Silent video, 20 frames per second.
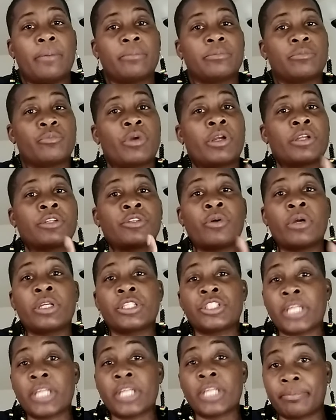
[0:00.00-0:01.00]
We're doing
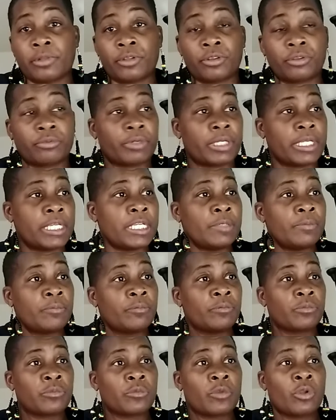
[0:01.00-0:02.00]
chapter 3,
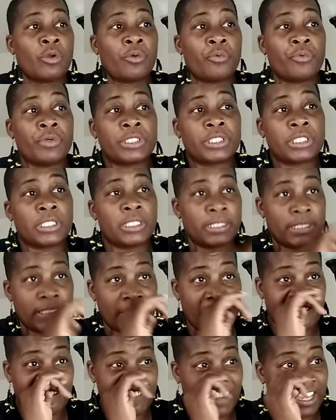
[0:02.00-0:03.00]
which is
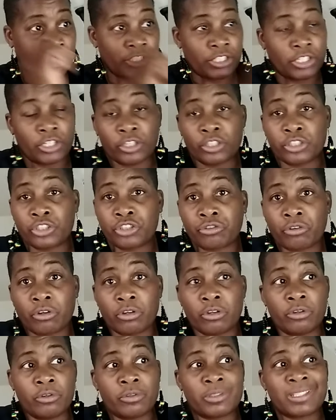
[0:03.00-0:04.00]
infection
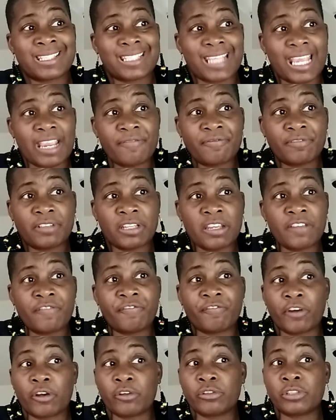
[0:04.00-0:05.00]
control, safety,
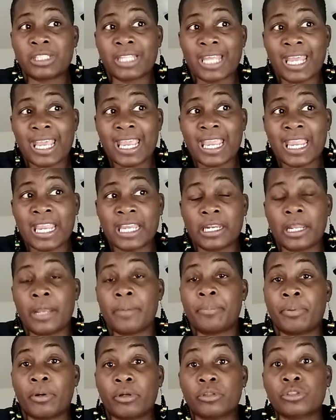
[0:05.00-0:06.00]
first aid, and
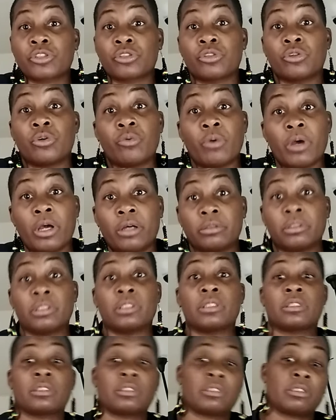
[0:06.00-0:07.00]
personal
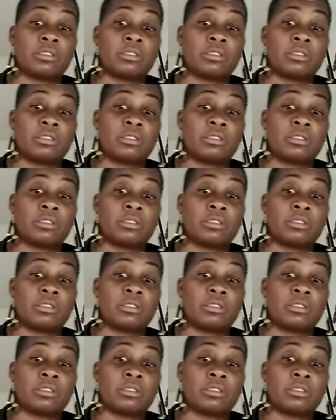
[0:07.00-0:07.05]
wellness.